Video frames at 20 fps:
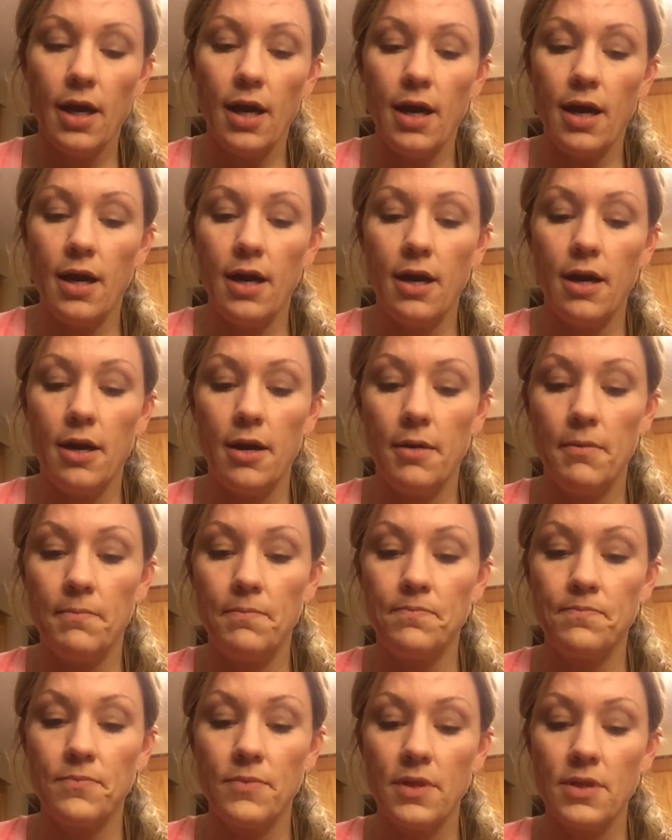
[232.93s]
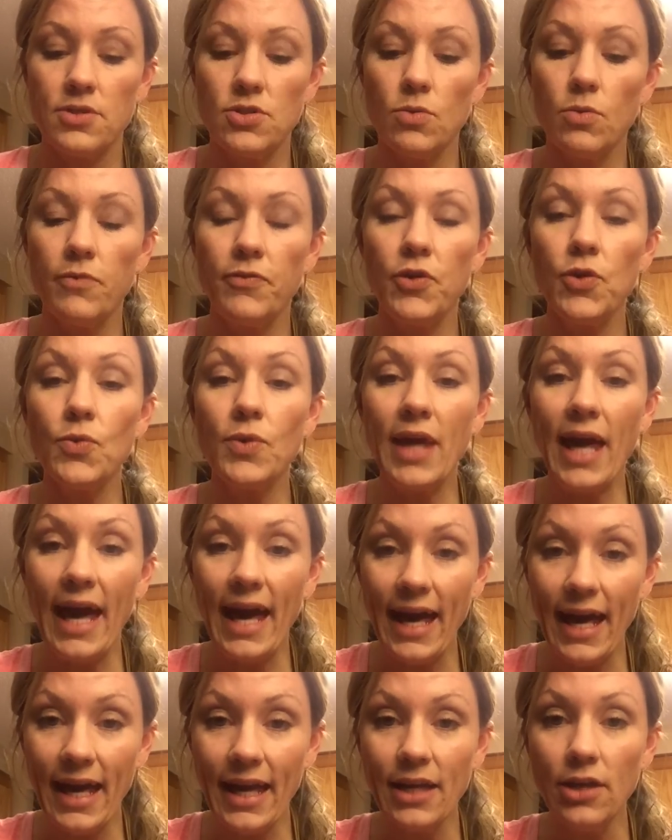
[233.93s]
So if you
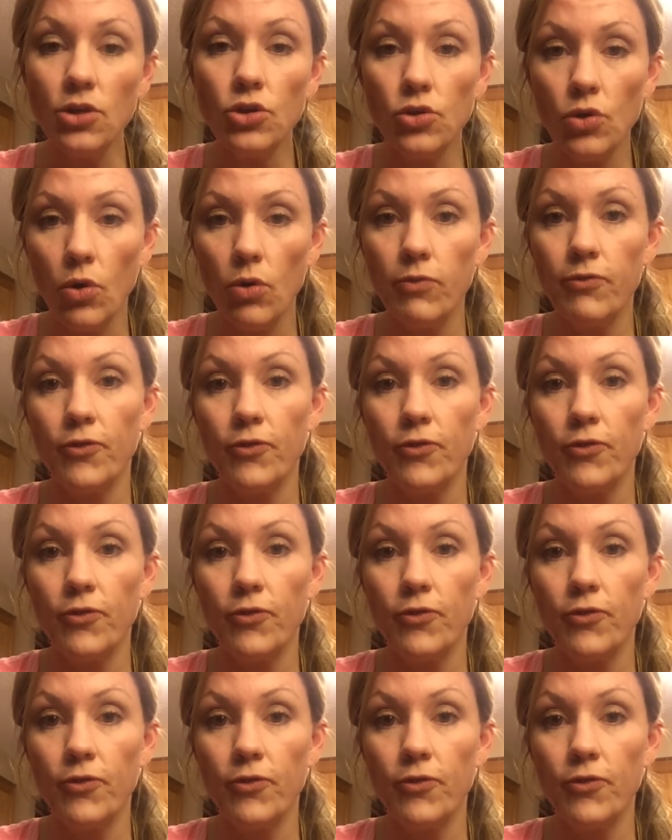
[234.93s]
can go